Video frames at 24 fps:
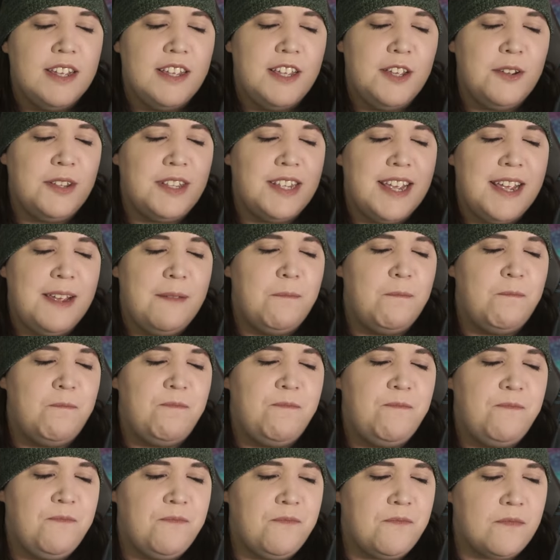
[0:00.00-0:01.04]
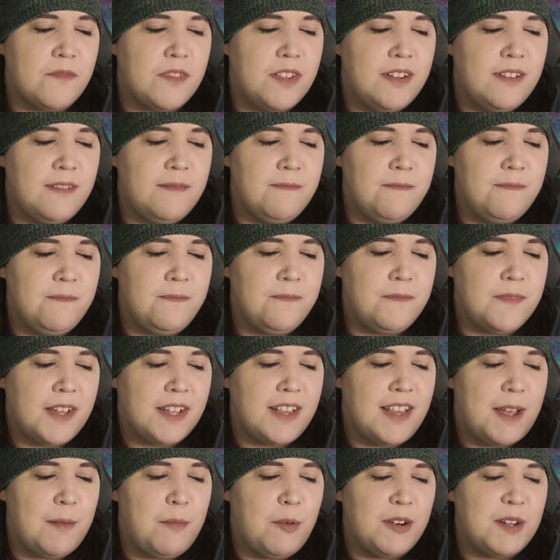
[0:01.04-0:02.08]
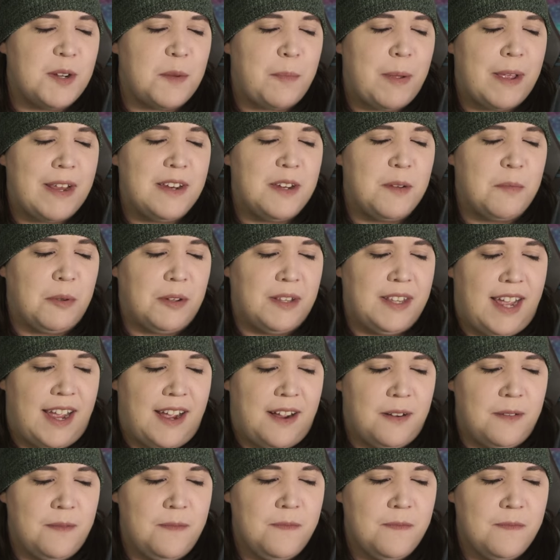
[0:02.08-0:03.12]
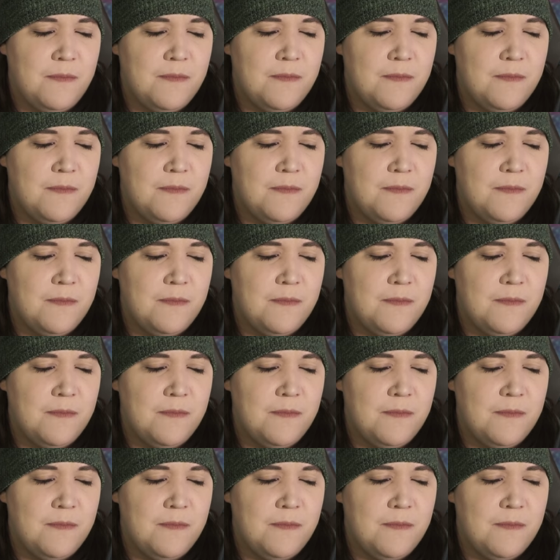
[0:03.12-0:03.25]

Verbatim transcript: "You seem um, a lot more dependable now.